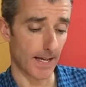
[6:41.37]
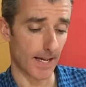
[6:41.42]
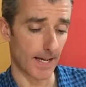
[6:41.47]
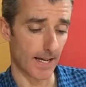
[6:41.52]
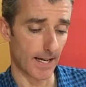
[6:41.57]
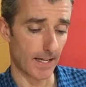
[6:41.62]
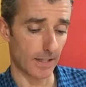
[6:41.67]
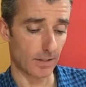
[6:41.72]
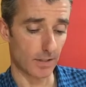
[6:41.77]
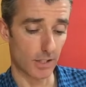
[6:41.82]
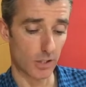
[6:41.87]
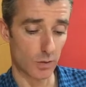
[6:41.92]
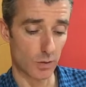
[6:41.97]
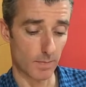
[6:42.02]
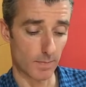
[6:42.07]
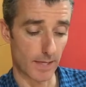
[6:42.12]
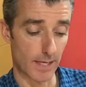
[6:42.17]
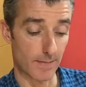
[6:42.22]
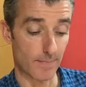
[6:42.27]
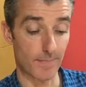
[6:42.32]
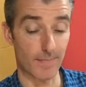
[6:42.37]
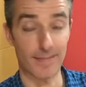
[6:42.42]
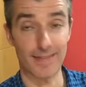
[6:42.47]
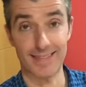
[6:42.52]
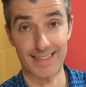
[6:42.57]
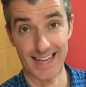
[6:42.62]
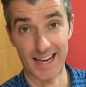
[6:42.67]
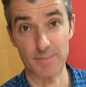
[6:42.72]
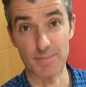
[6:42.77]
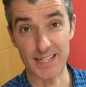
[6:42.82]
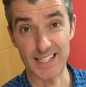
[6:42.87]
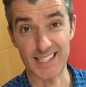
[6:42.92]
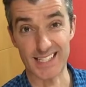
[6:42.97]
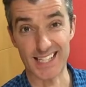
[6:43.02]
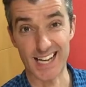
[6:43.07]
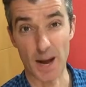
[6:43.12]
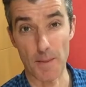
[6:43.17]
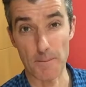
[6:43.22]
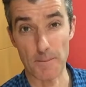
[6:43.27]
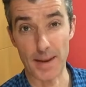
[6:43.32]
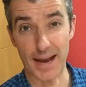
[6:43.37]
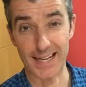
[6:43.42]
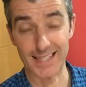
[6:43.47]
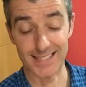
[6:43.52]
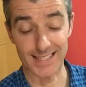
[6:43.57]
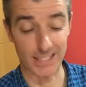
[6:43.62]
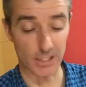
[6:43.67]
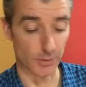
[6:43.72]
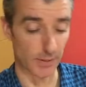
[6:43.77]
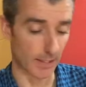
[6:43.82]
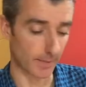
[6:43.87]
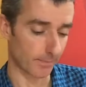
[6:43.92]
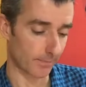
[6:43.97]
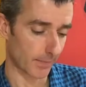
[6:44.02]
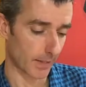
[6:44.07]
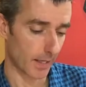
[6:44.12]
To you and me, that means gut bacteria.